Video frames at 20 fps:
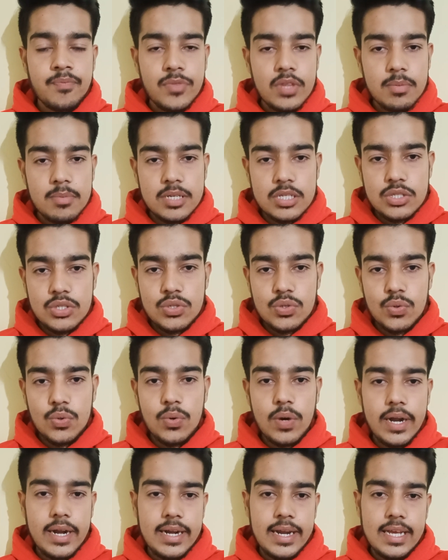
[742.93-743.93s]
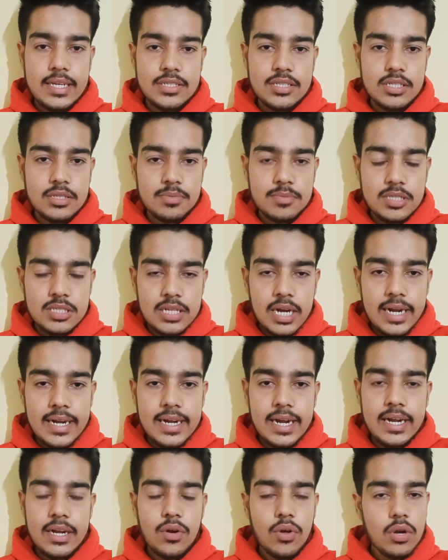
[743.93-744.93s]
means two and dexterous means right
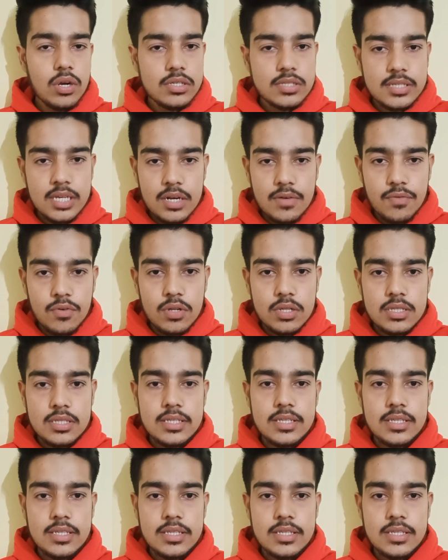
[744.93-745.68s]
hand or skillful,